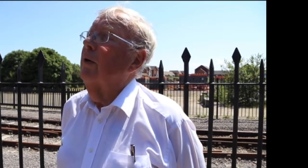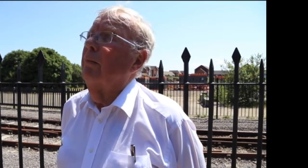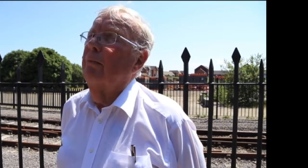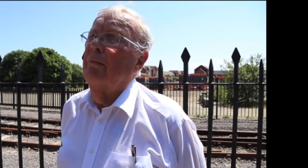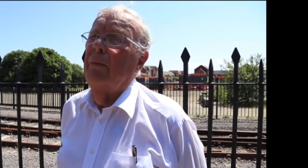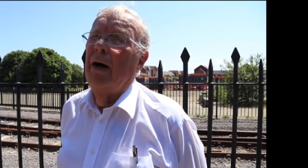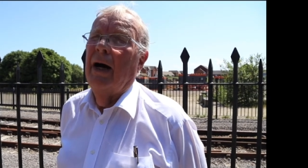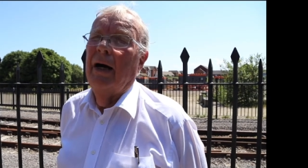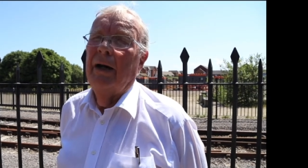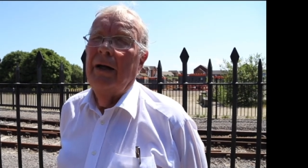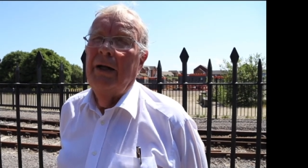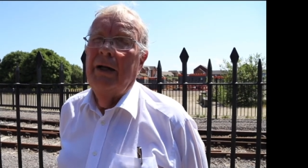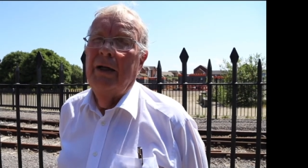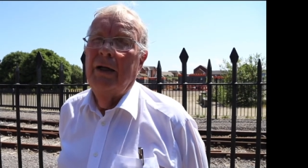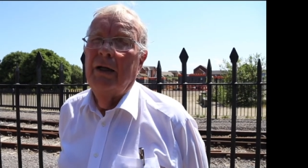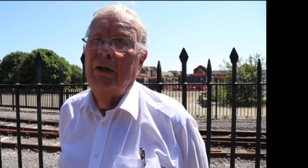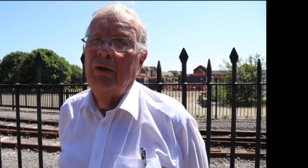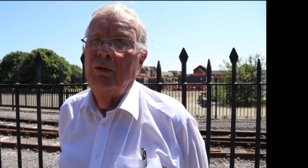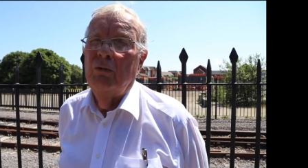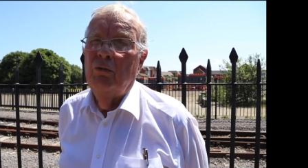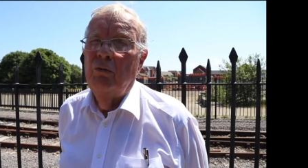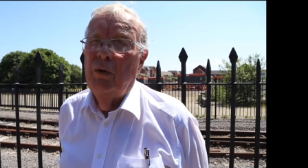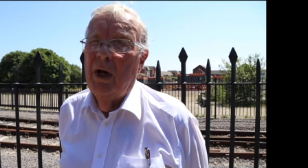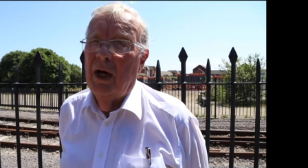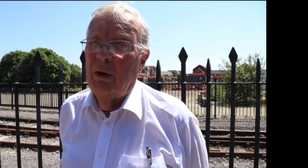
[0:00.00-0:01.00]
the Barry
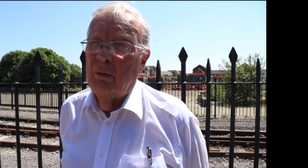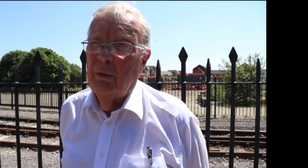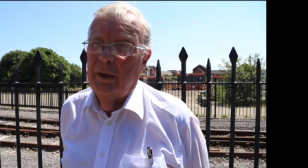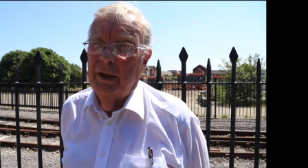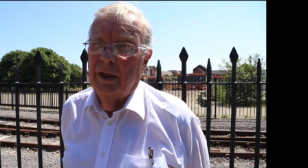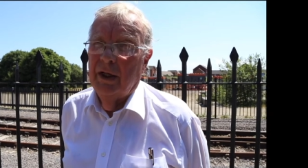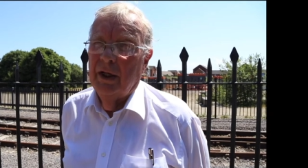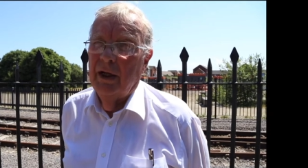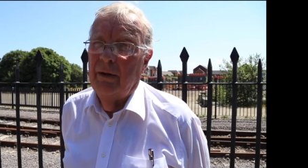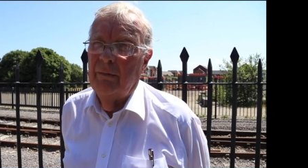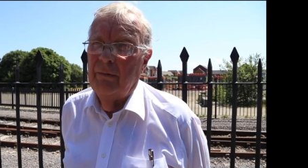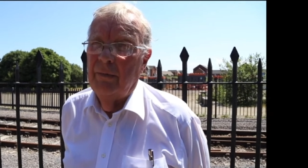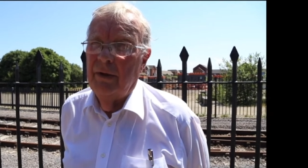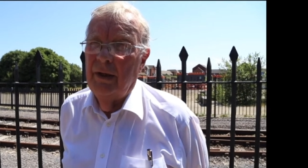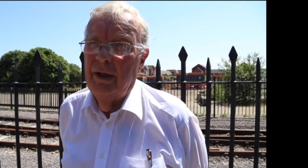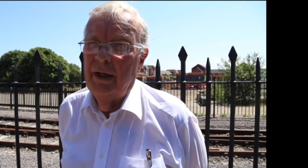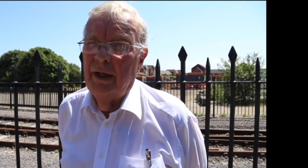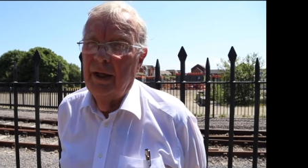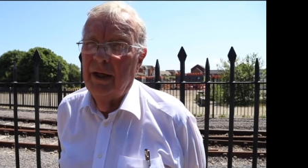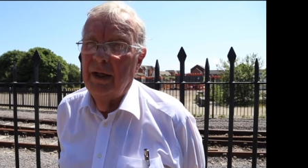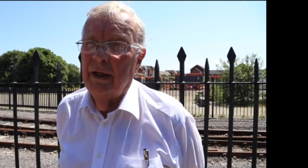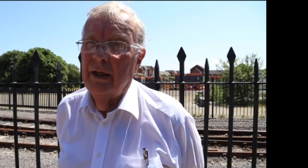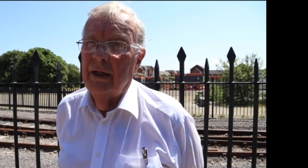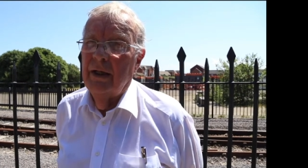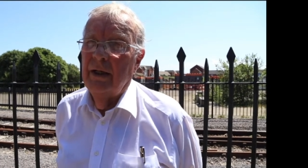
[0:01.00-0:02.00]
Railway
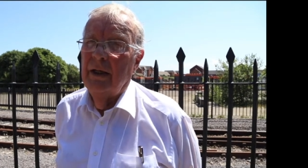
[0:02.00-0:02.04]
Company